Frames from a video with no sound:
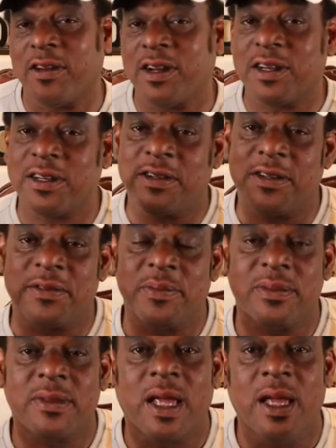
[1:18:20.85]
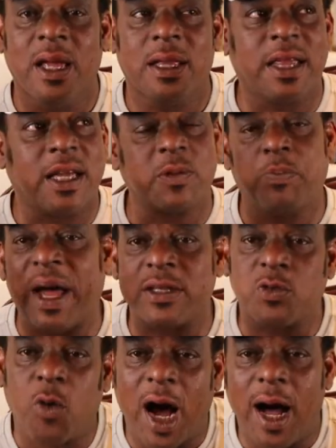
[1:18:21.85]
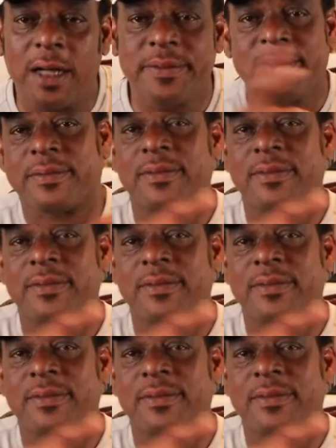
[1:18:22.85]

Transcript: learning a little, I think it's patois.